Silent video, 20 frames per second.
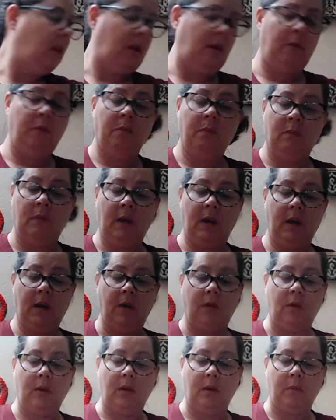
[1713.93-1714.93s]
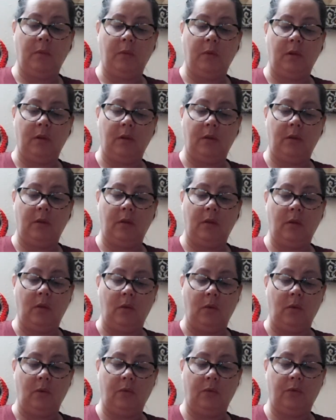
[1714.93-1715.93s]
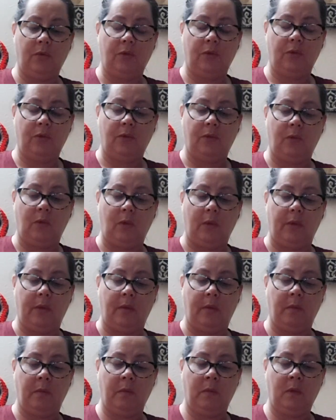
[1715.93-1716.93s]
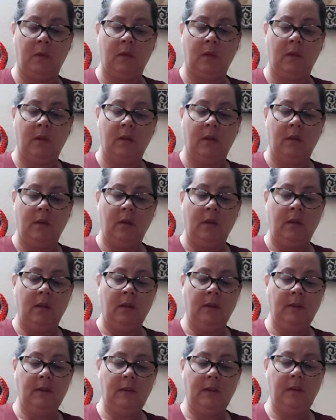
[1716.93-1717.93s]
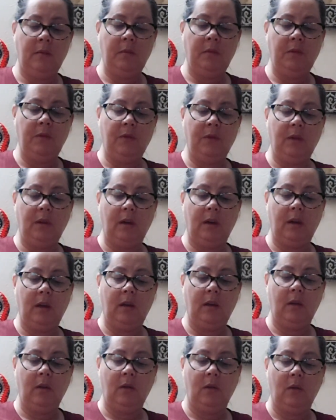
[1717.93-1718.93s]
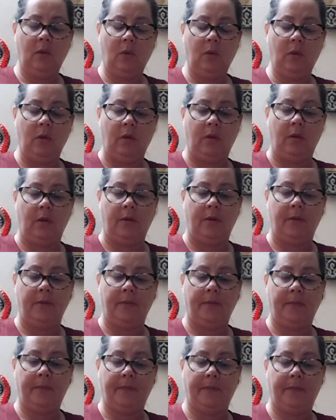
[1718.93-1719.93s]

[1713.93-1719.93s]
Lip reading: I might grab one of those for them. Because it can be for a guy or a girl.